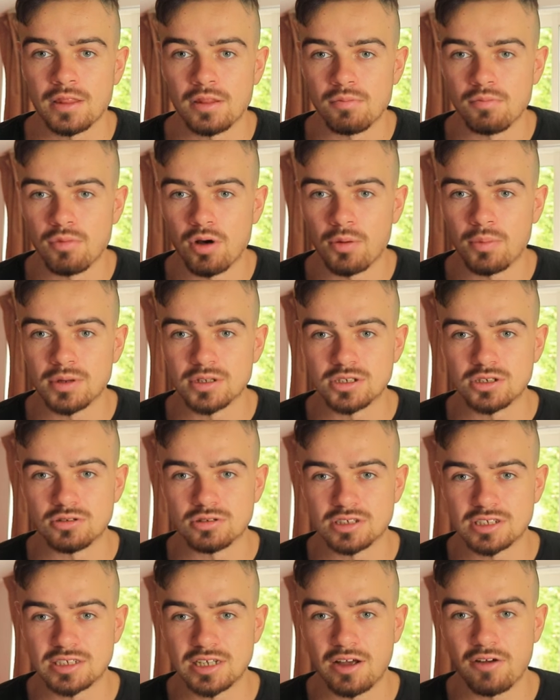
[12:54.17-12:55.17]
the moment your
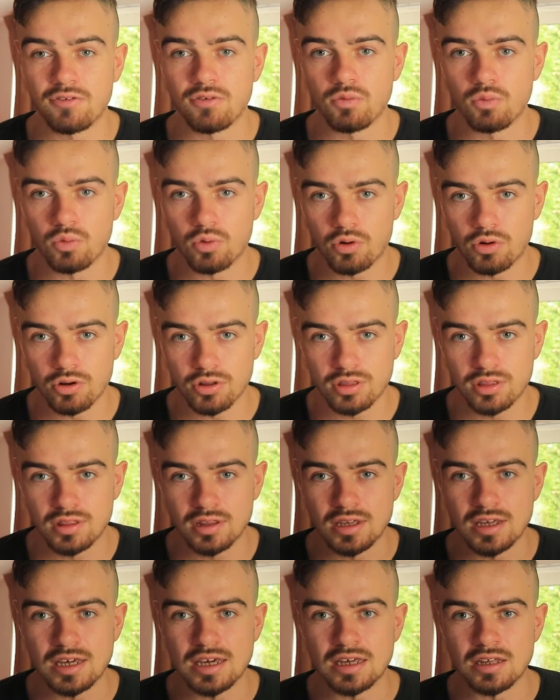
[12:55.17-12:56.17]
self-worth
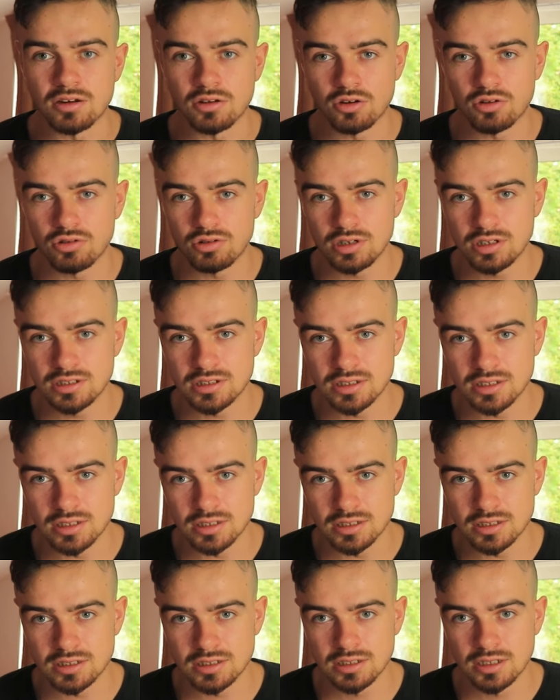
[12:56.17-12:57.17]

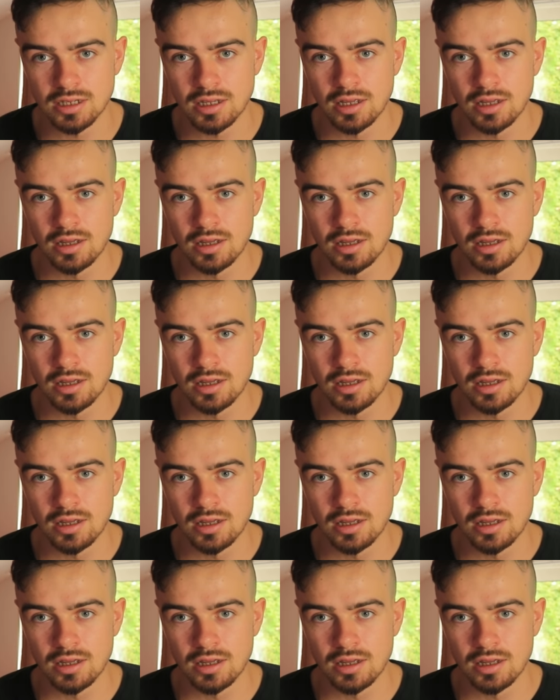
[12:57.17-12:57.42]
increases